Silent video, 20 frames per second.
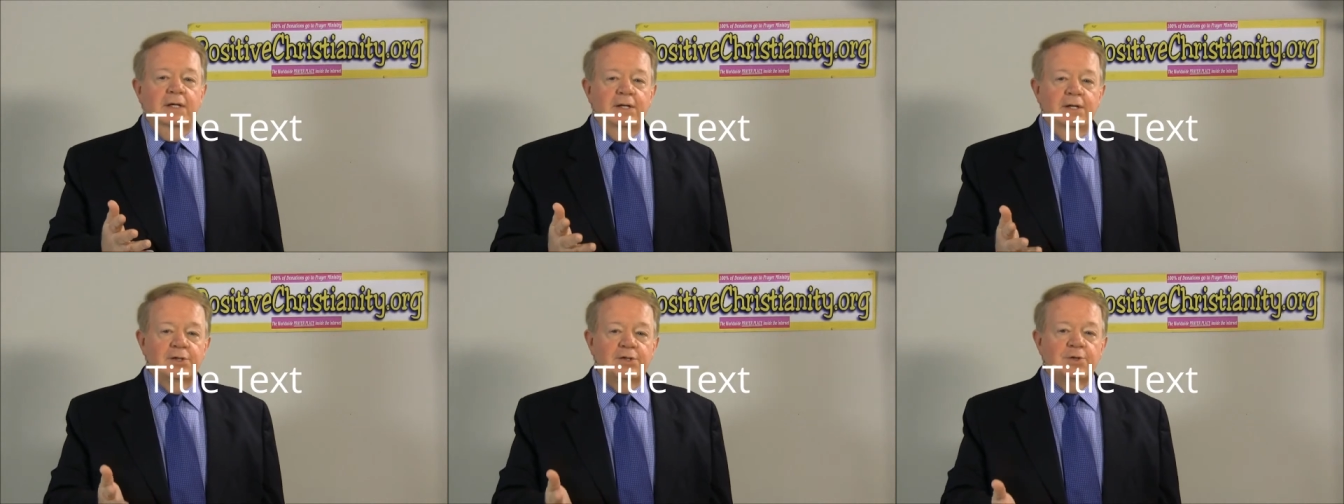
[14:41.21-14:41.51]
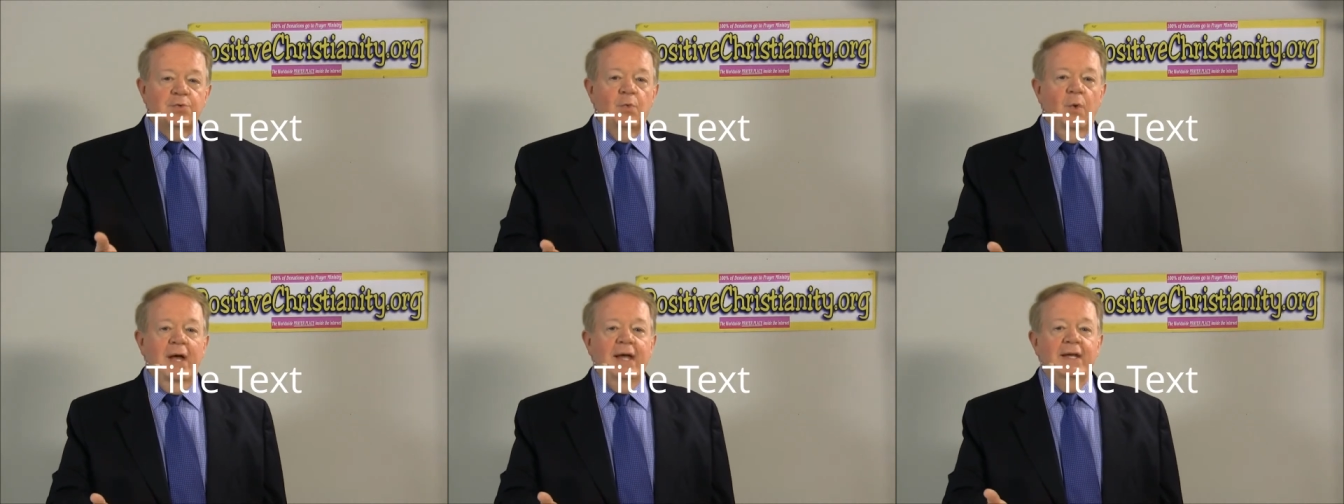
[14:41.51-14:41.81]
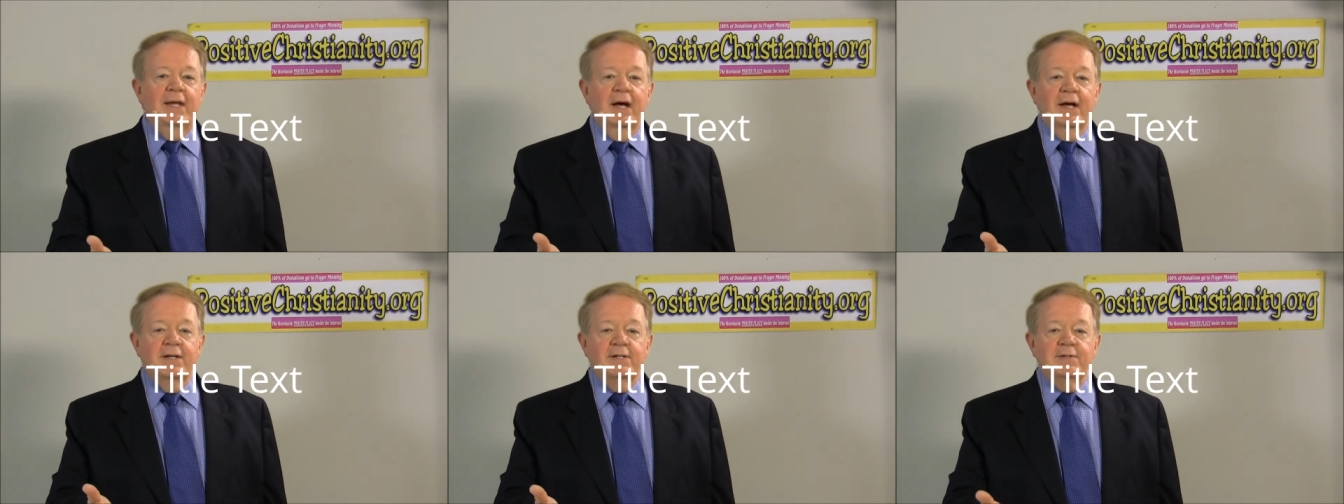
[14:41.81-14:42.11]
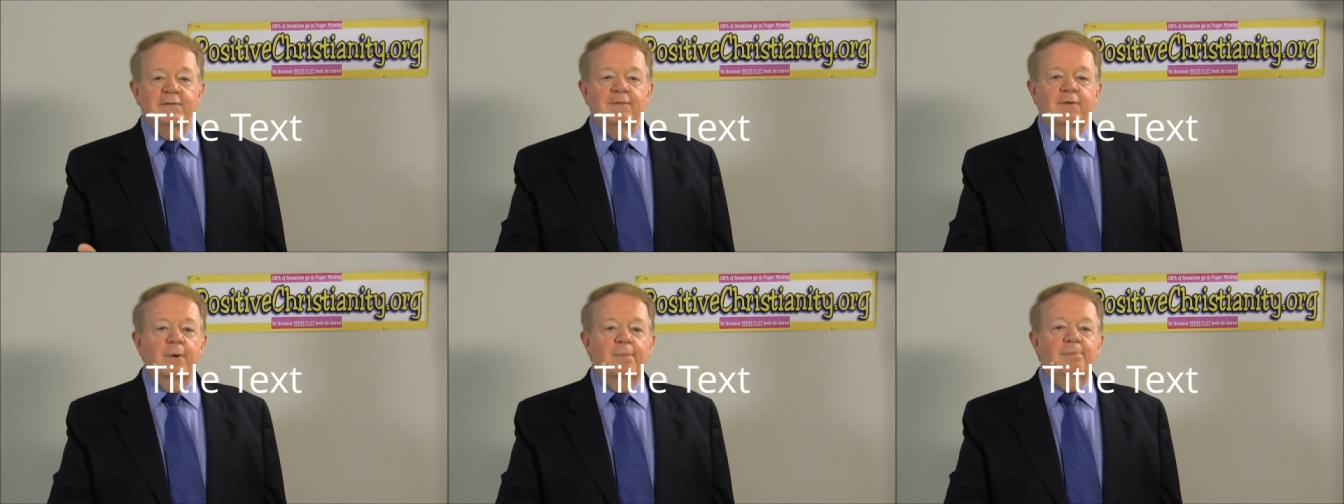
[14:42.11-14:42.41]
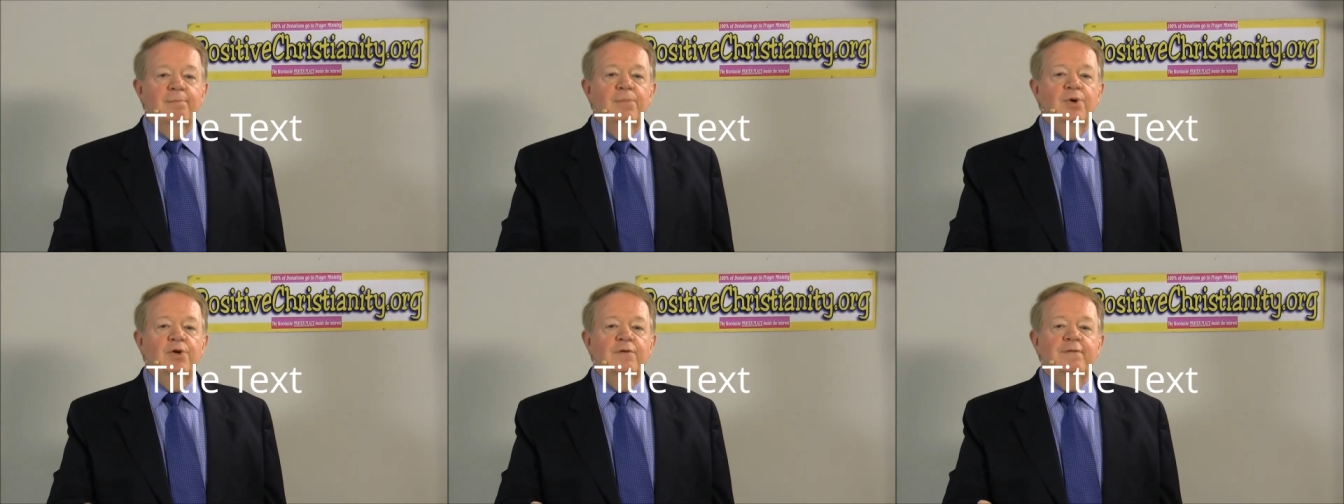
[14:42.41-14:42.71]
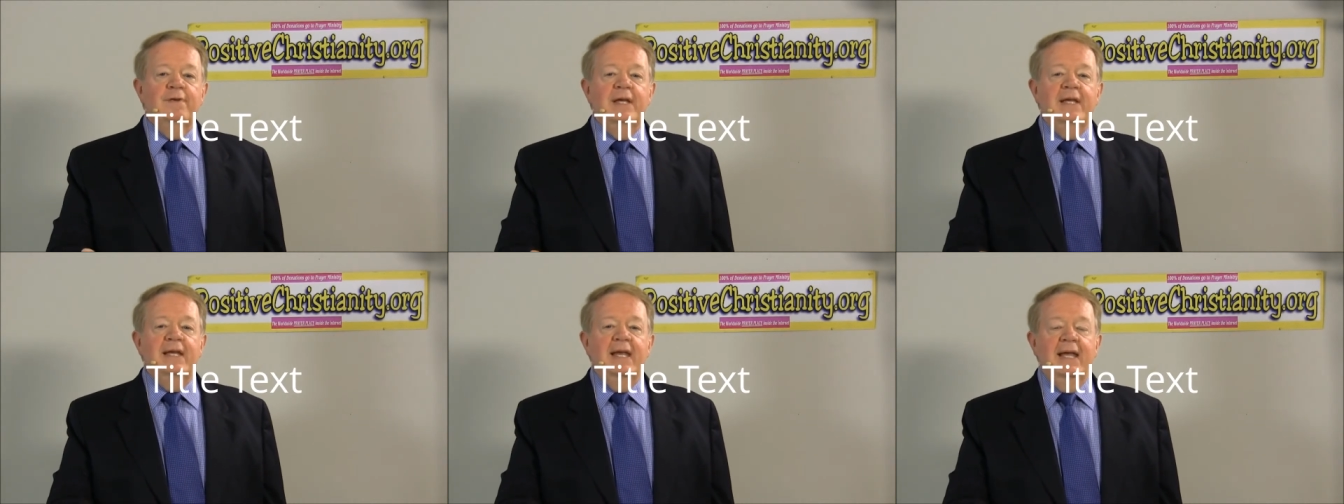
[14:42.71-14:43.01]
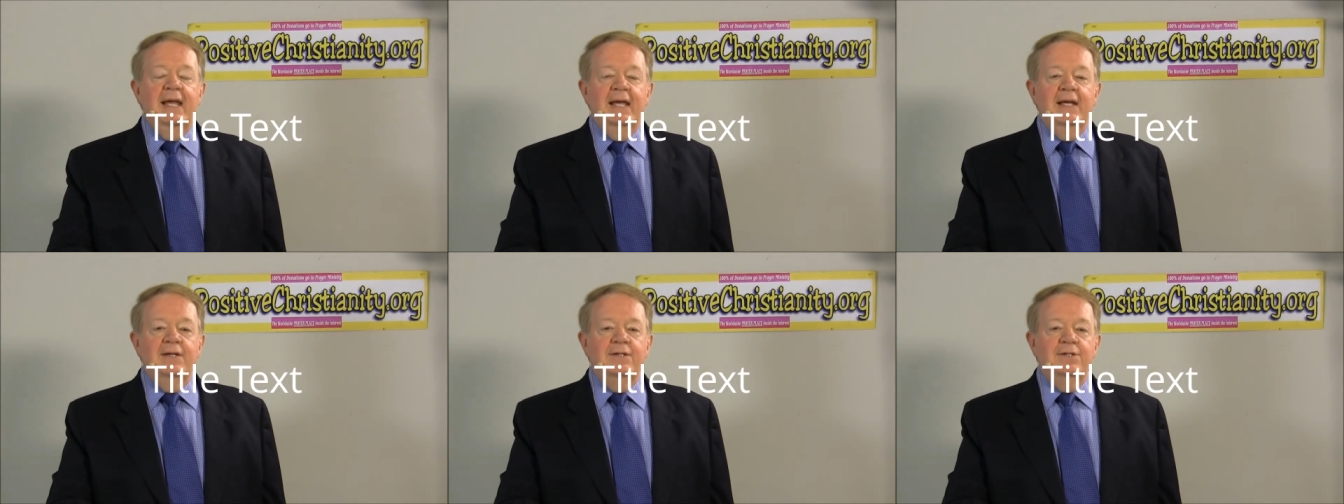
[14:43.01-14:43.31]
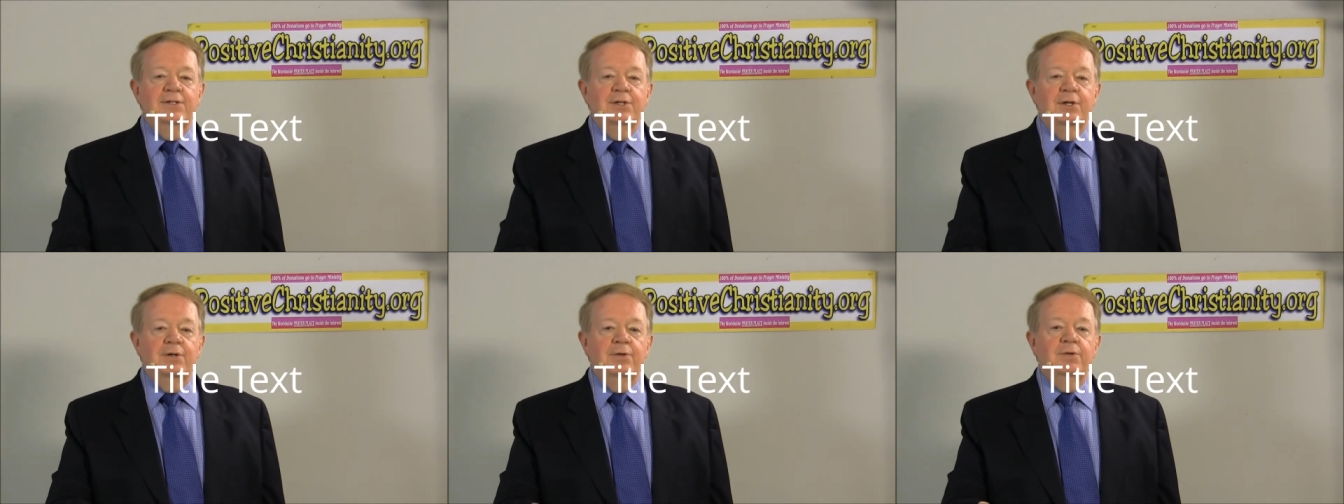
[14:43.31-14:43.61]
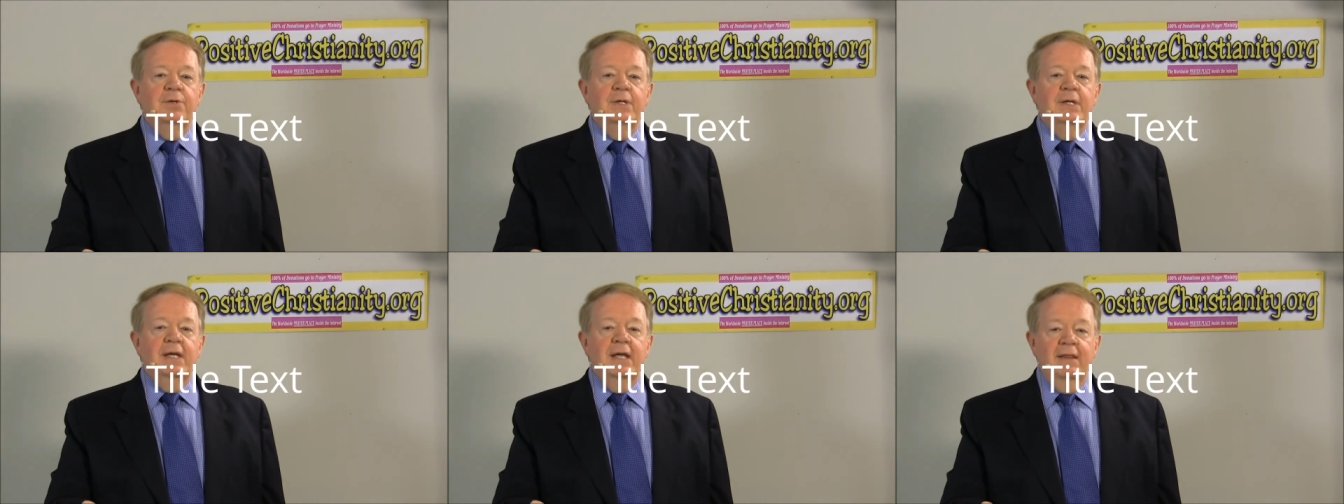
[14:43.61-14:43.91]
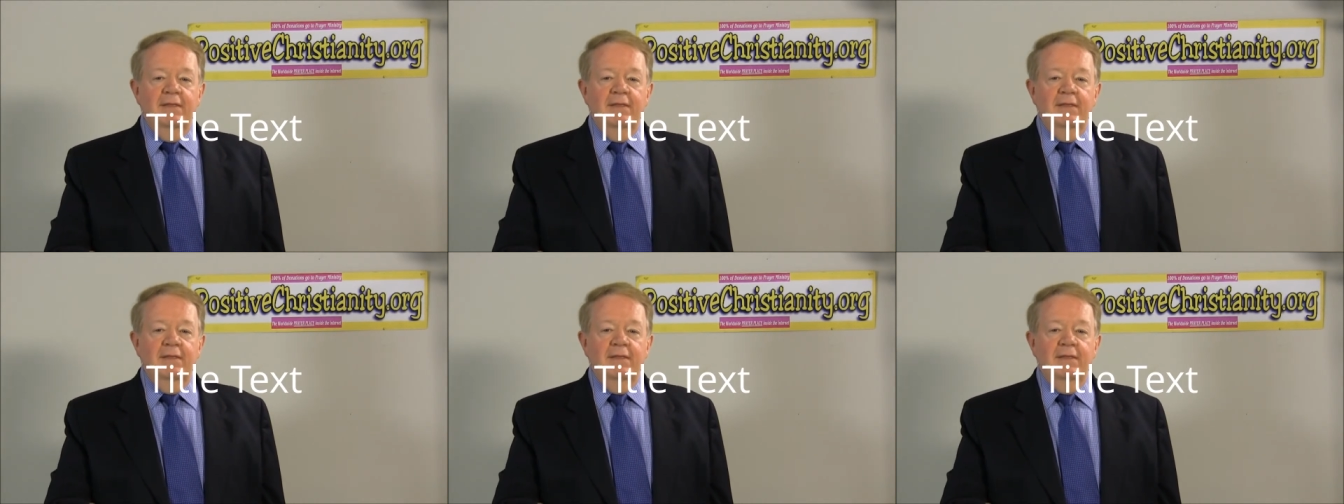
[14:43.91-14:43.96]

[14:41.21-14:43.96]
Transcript: dissuade us from moving into